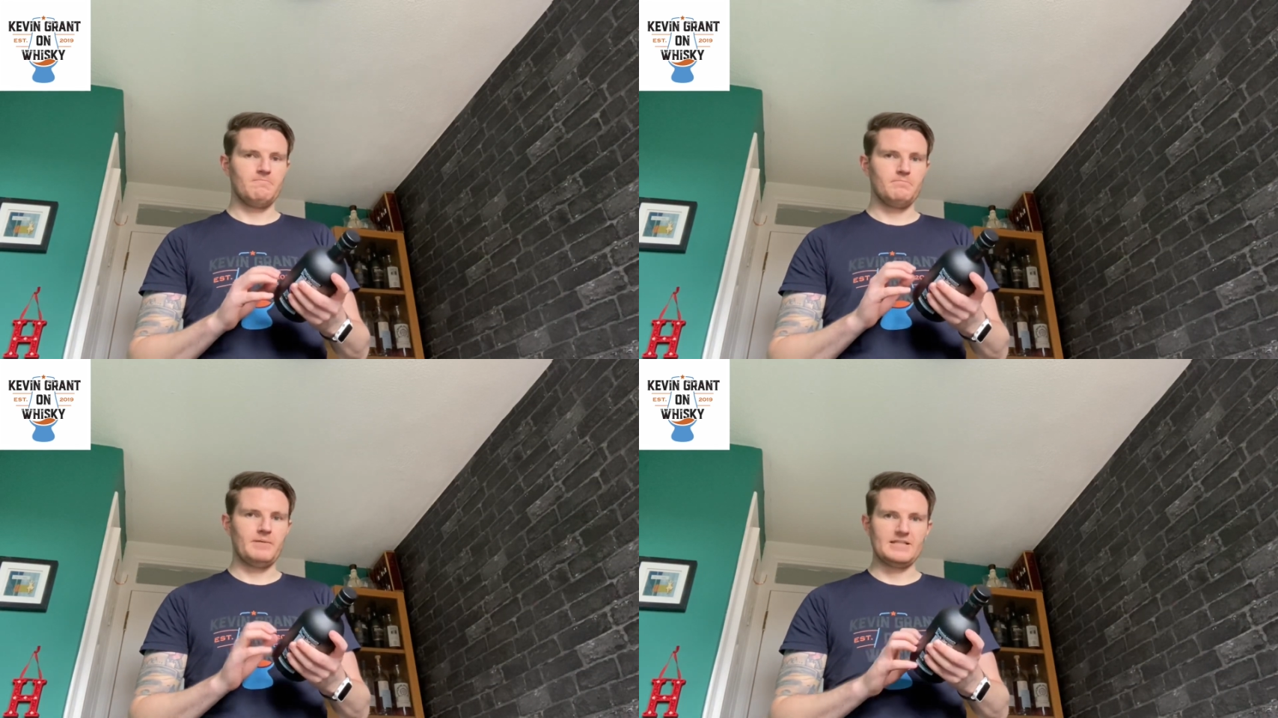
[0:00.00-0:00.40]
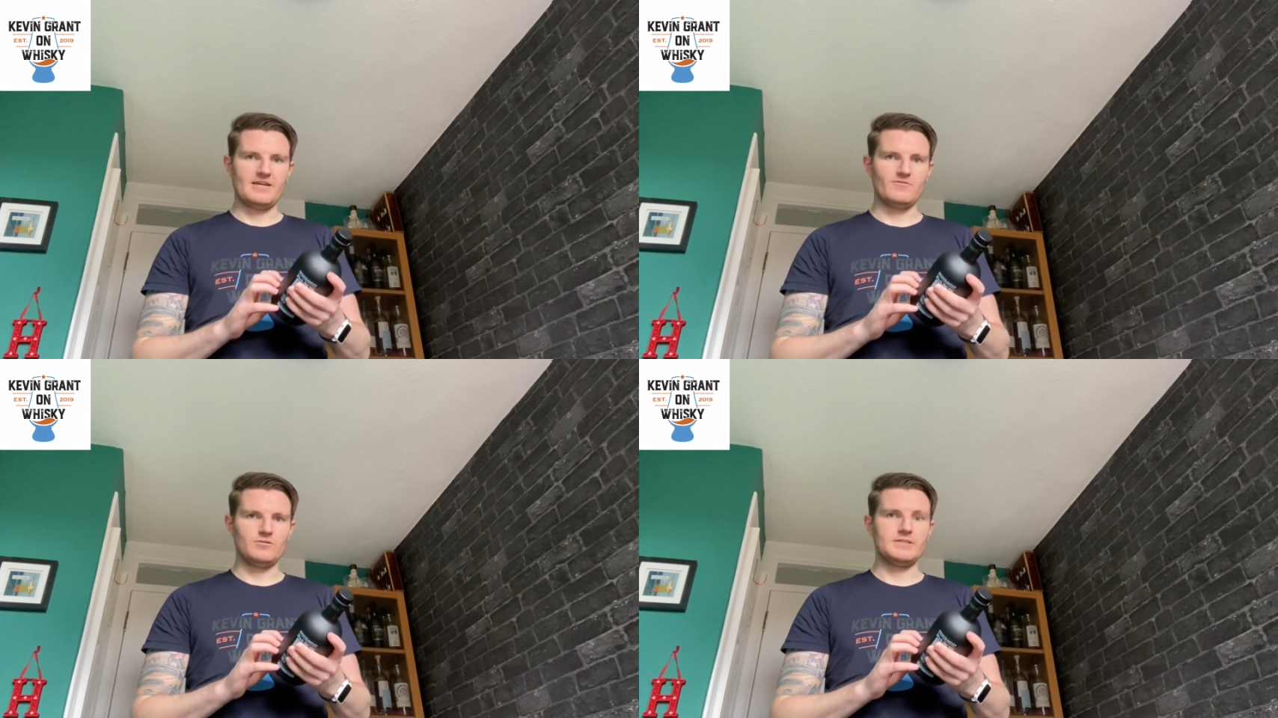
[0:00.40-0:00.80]
bit
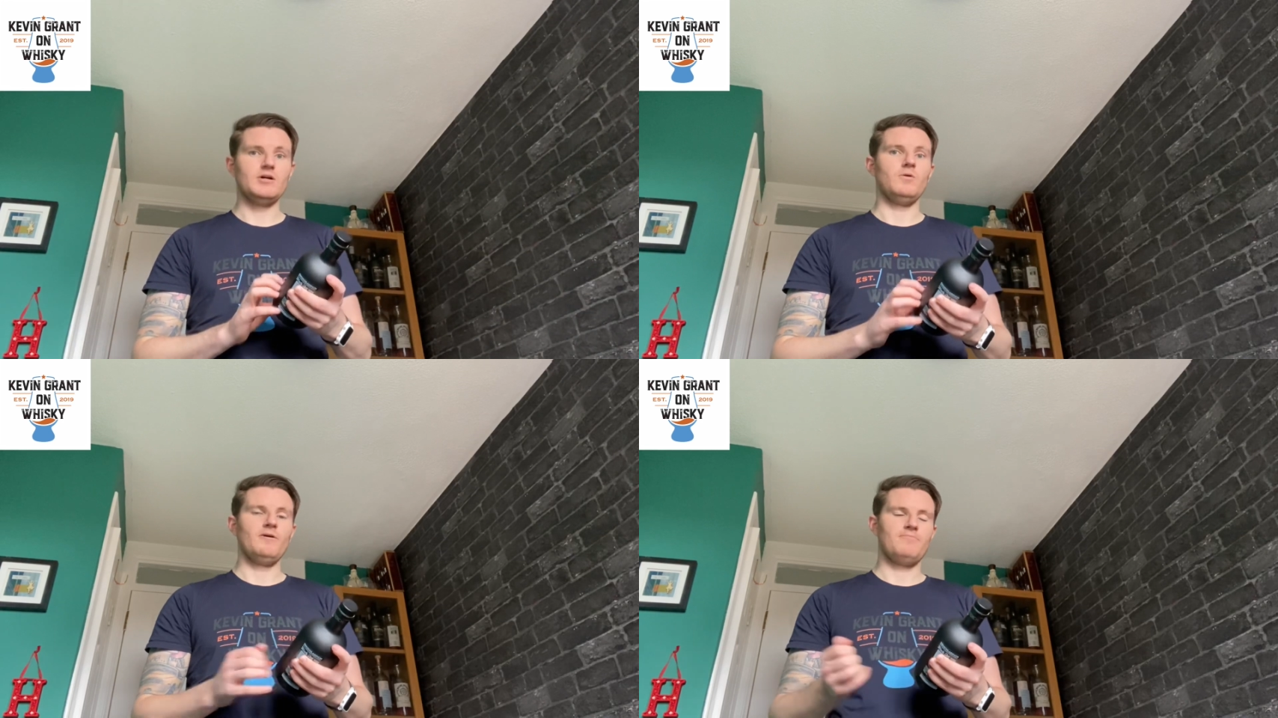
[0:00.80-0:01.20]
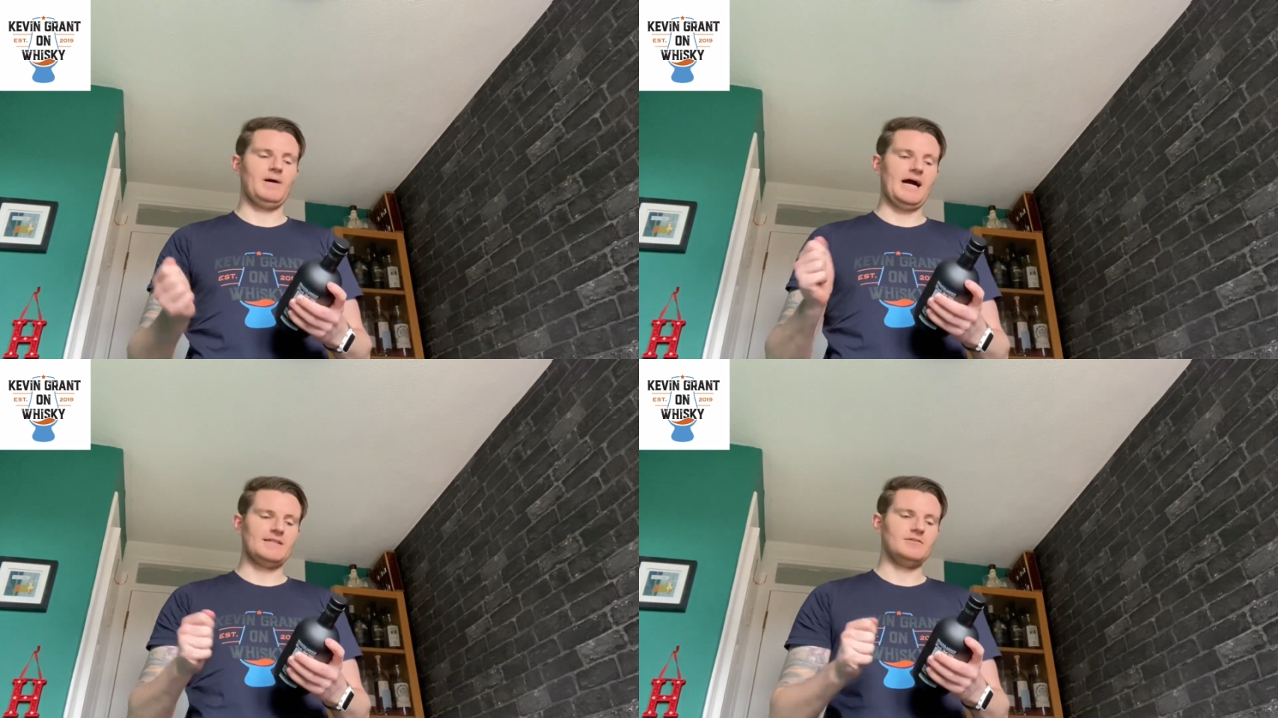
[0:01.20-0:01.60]
difficult to get on with, but
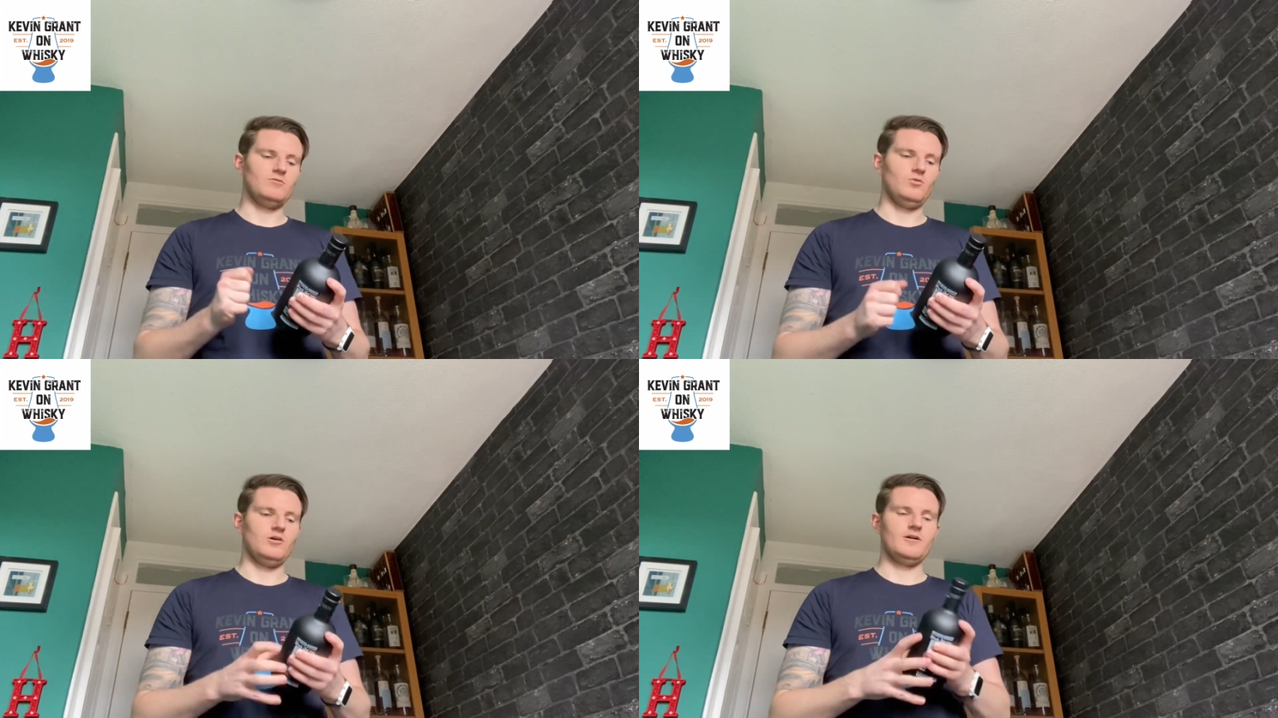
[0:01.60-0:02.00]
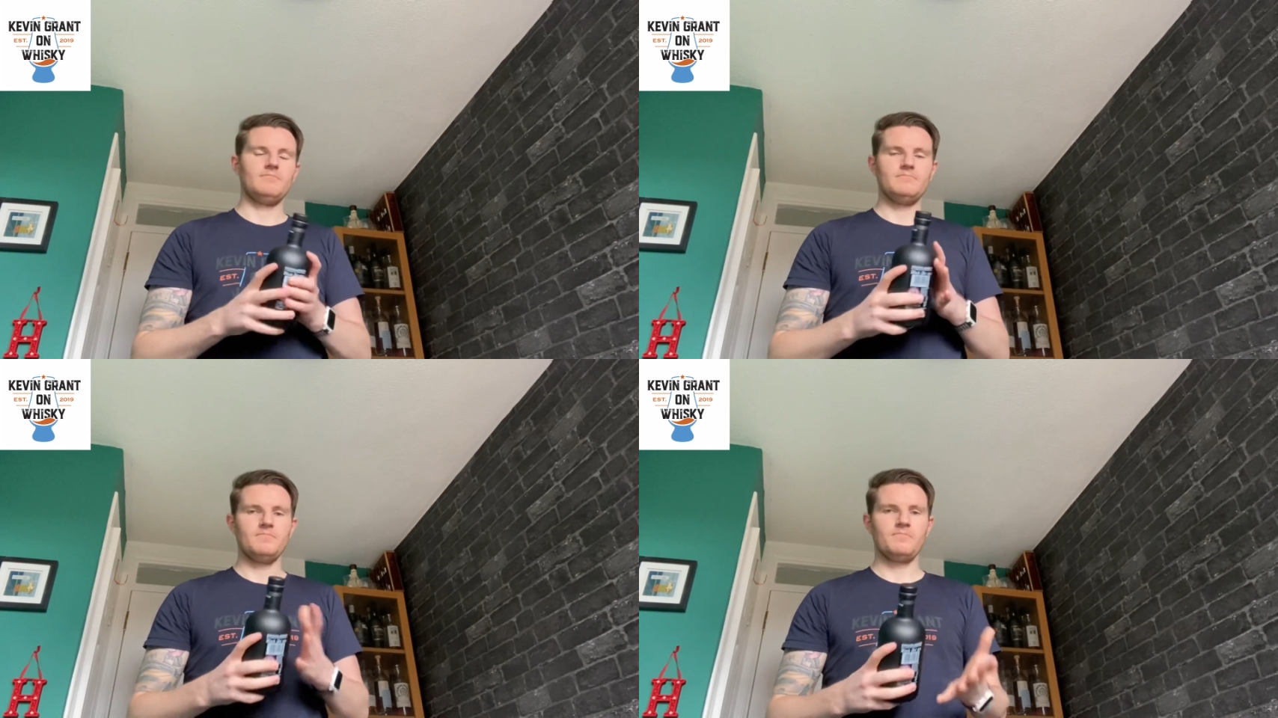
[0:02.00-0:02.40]
adding the water
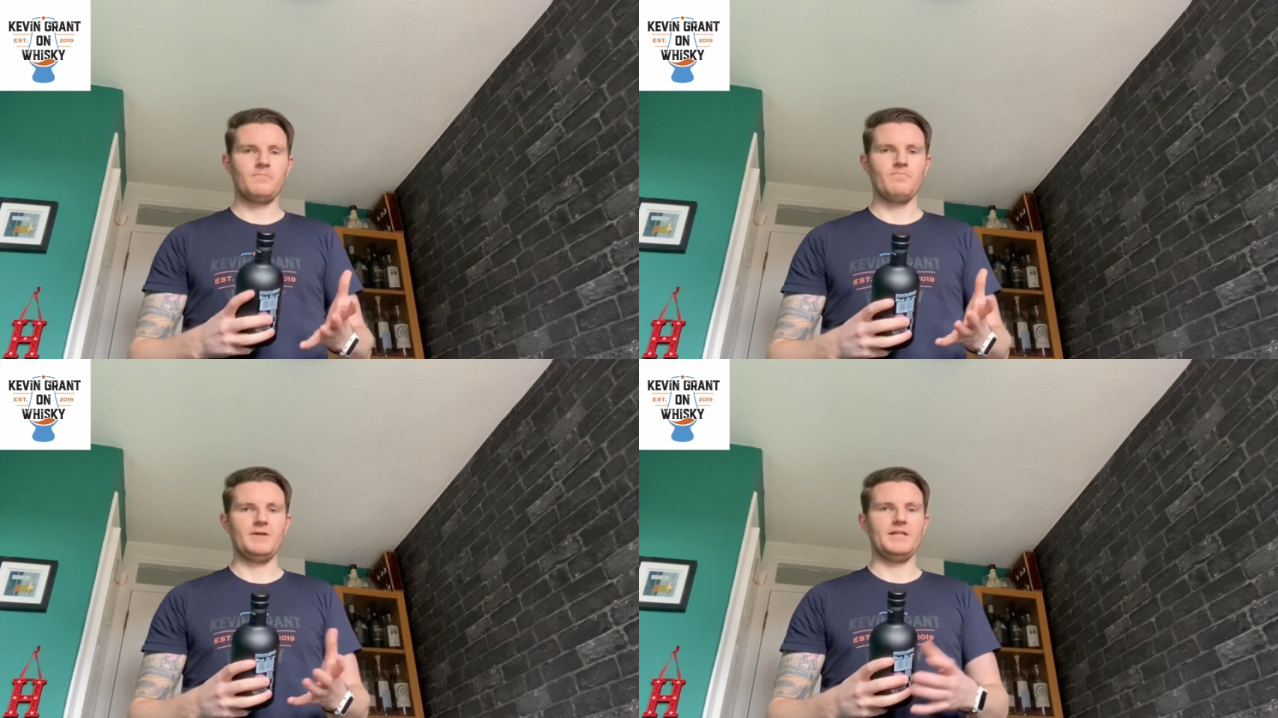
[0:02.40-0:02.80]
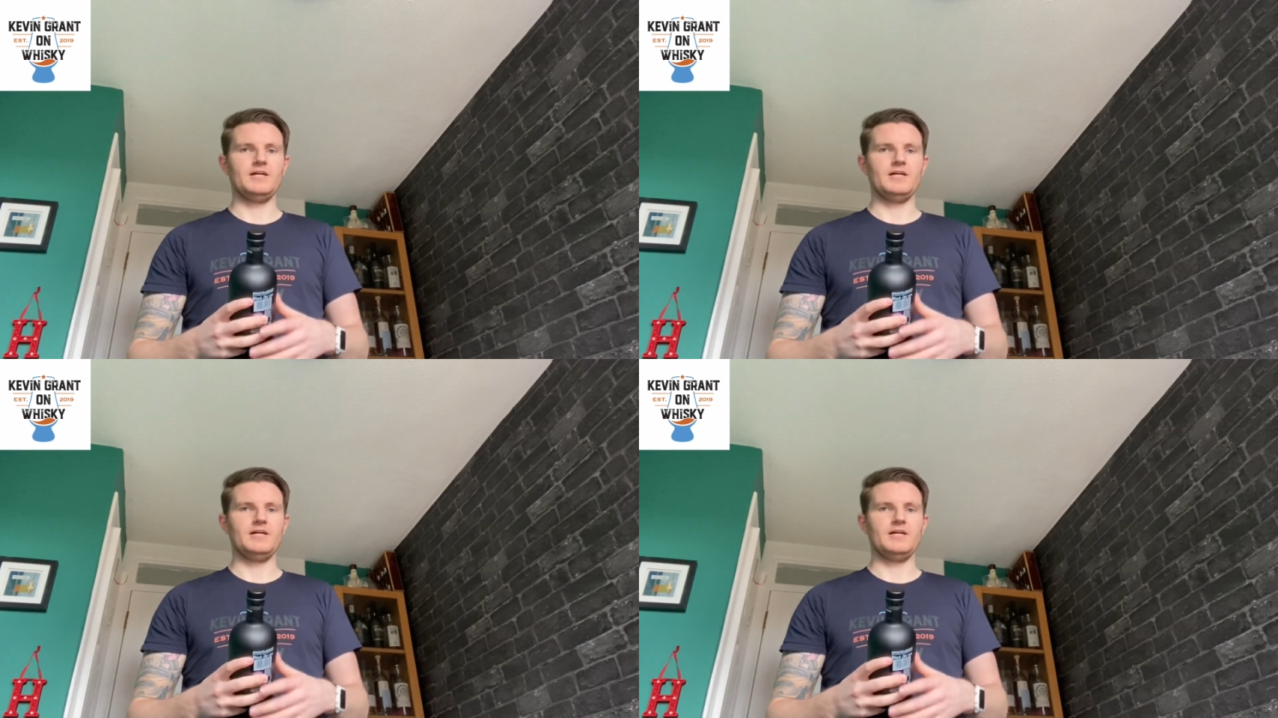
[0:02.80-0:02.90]
made it there.